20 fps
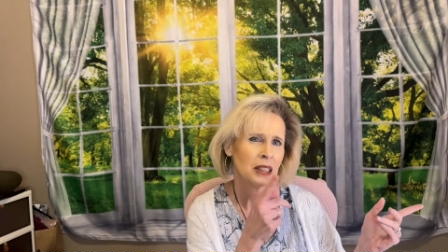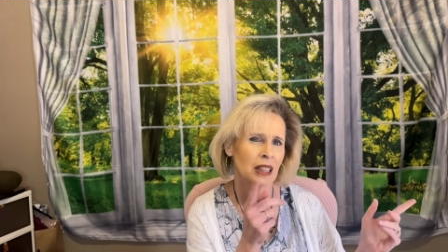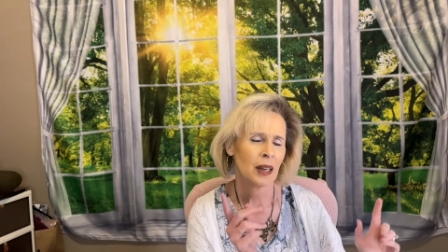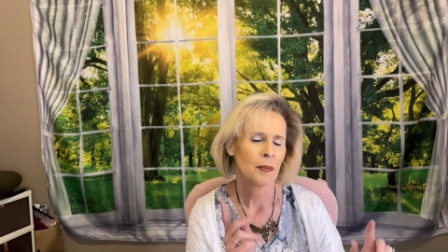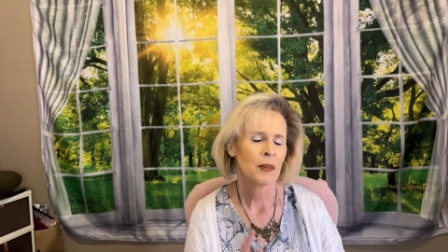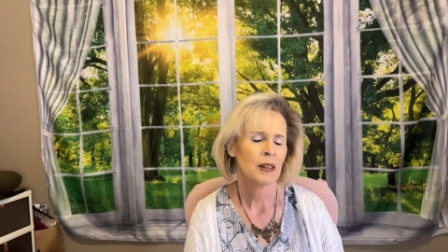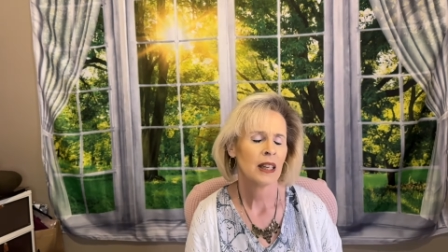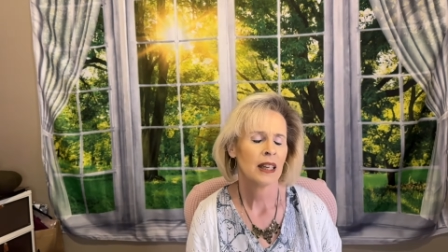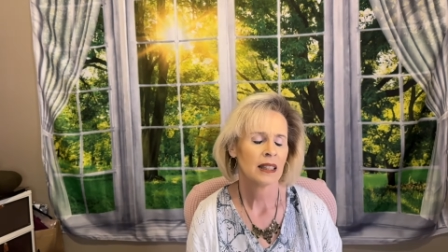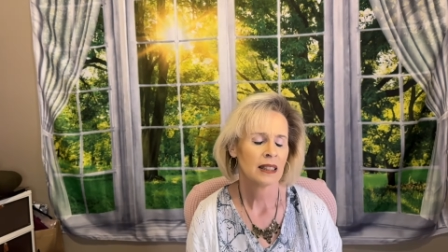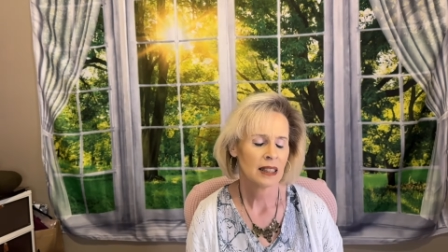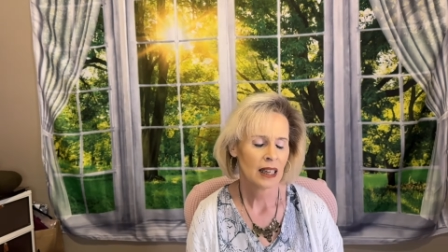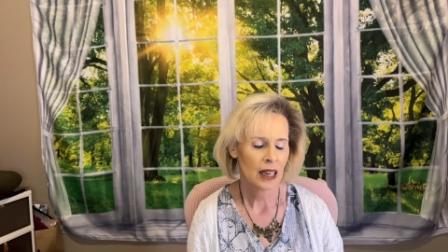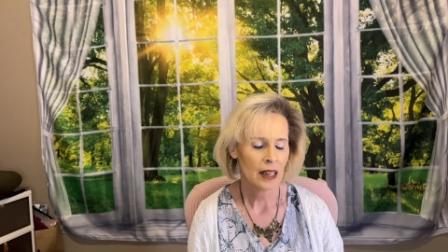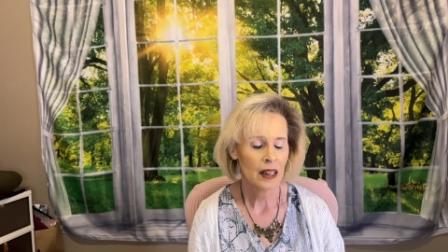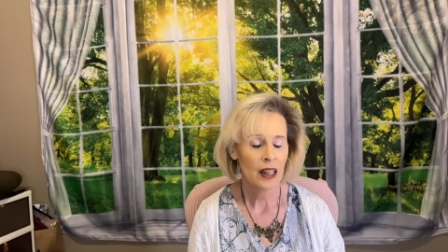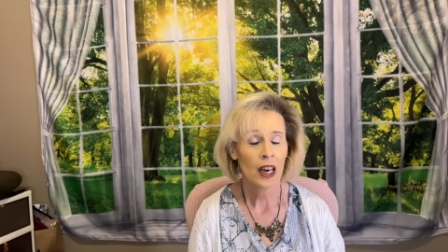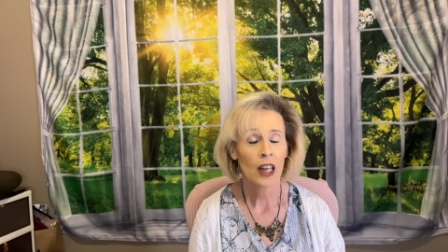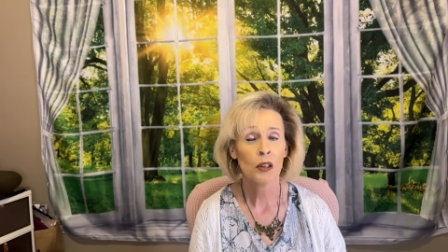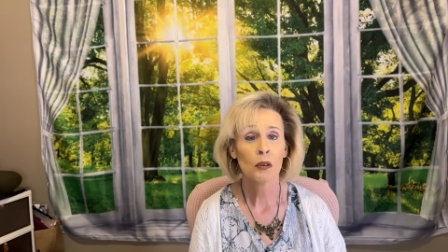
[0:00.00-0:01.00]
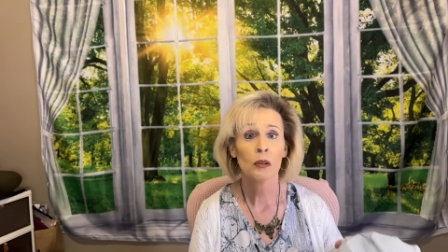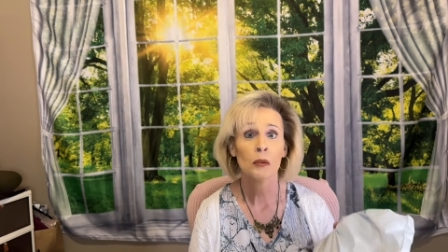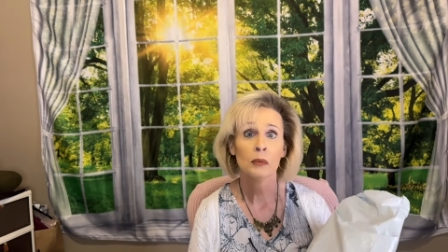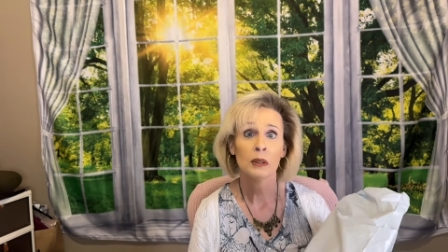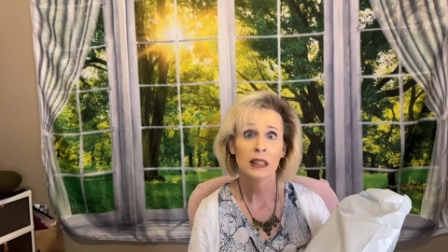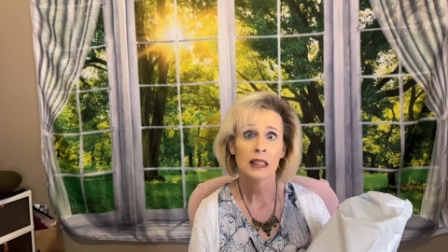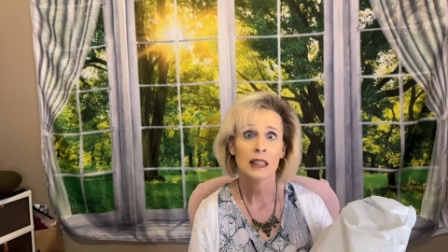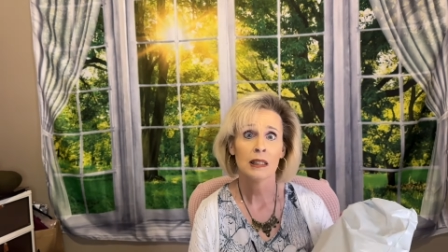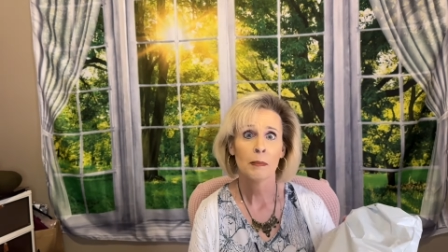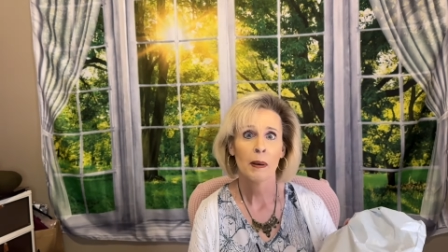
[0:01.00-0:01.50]
come the next day. The other one was
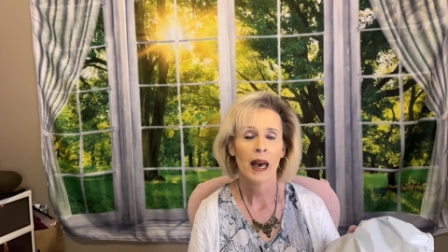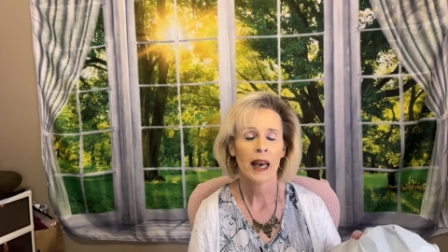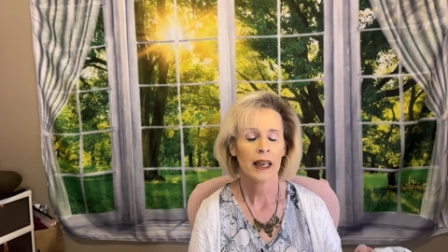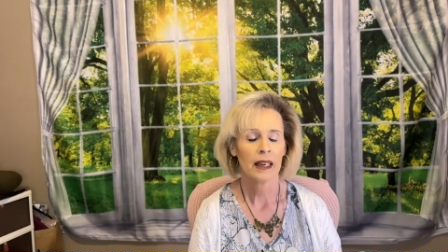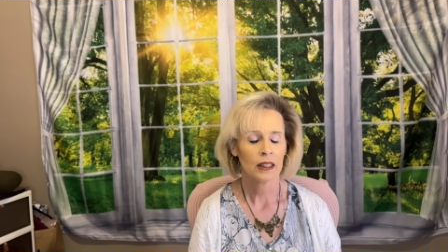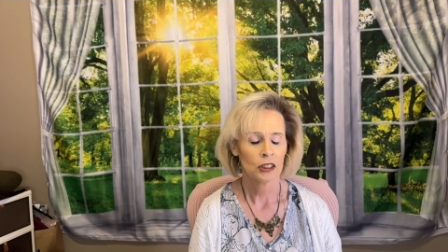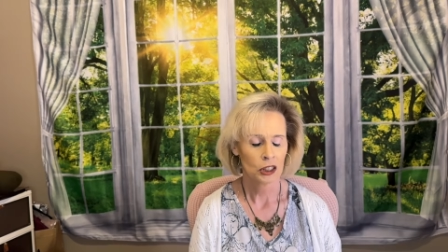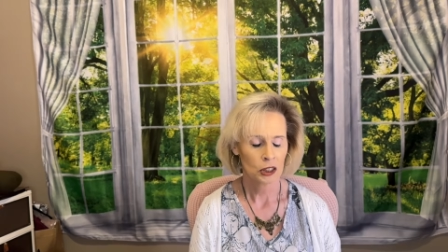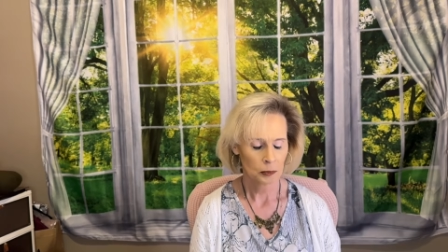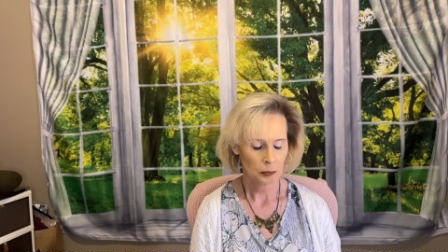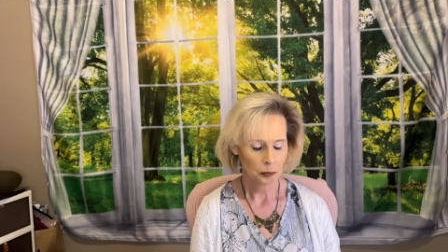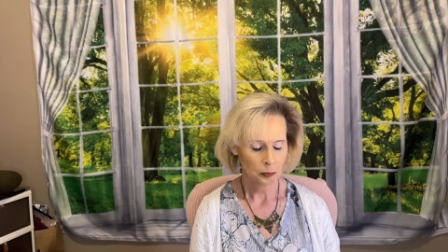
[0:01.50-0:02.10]
this package.